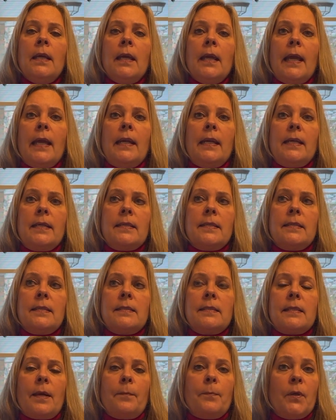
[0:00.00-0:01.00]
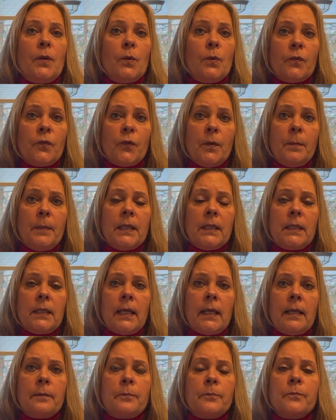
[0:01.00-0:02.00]
It is a beautiful
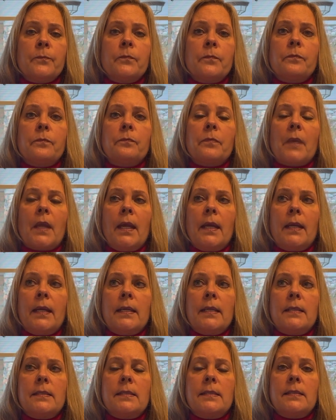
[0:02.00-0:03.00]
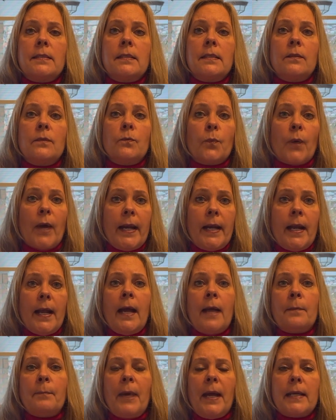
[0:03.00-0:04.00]
building. It is right
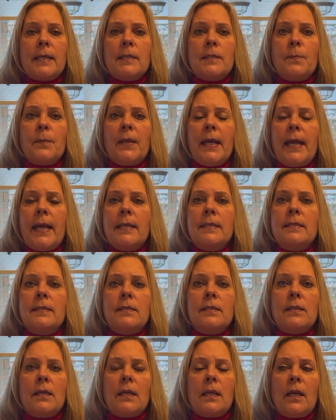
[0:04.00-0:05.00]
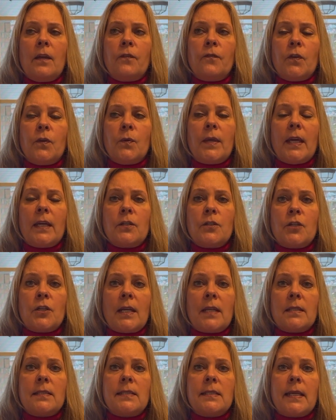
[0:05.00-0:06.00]
on Pike's Place. If you get a
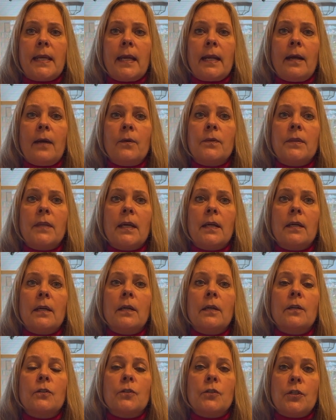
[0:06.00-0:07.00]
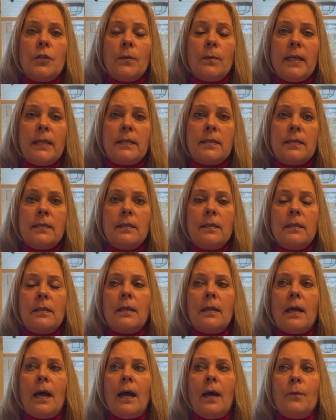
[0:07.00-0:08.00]
chance to get out there, do it.
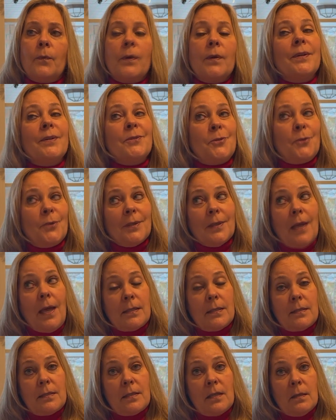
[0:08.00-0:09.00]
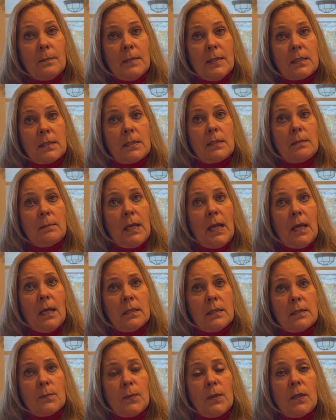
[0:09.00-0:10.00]
We went to a lot of Starbucks, to be
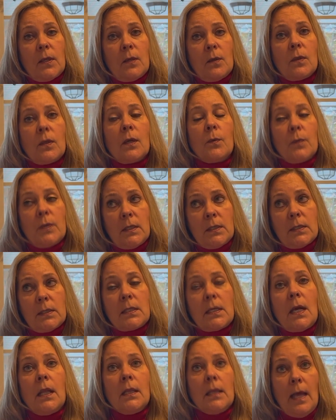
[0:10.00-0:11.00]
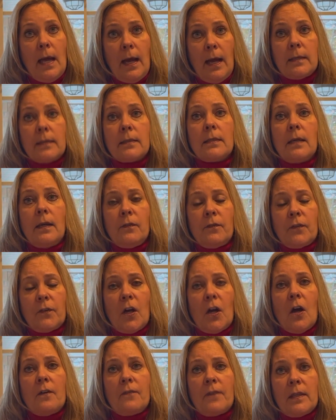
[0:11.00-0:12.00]
honest with you. There was a lot of
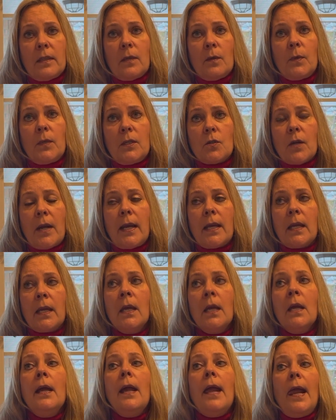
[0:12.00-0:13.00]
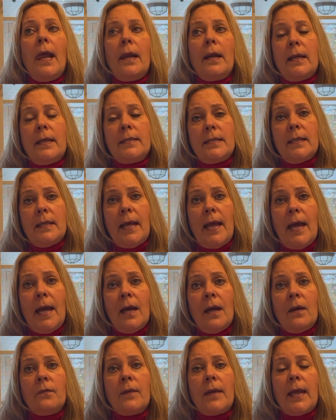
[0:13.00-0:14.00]
coffee that we drank, and I did
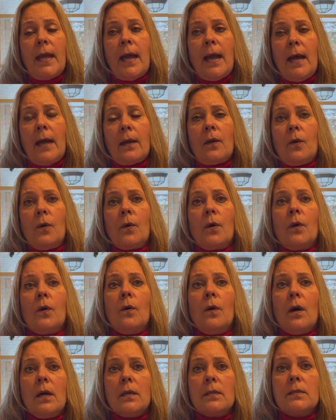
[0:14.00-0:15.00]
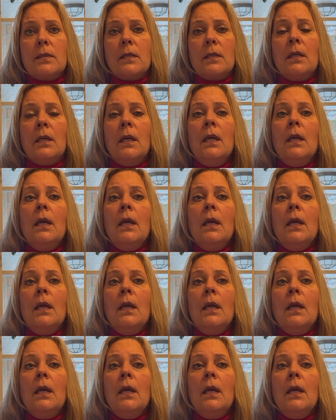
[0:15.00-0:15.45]
have a hot cocoa also.